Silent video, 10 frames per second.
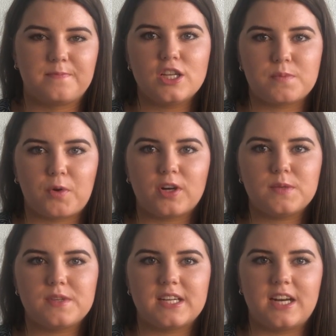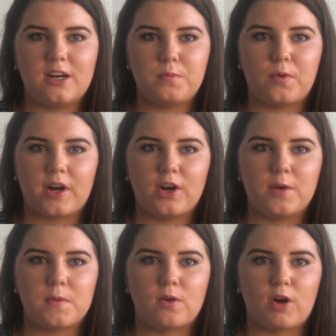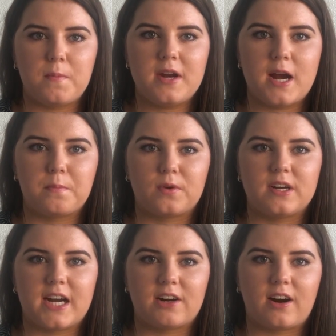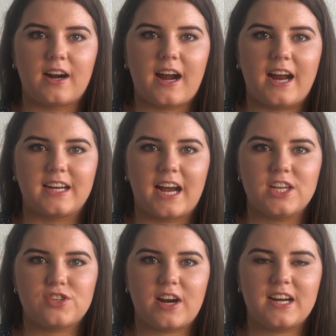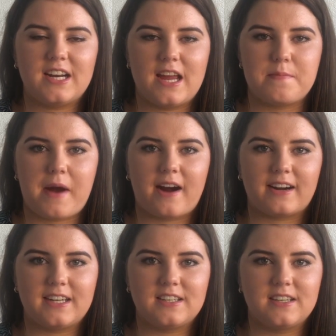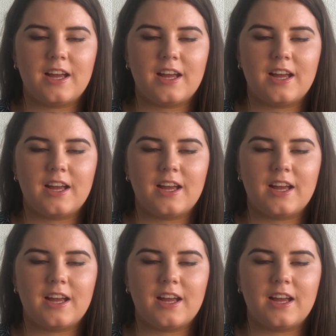Sporus was a young boy whom the Roman Emperor Nero had castrated and married.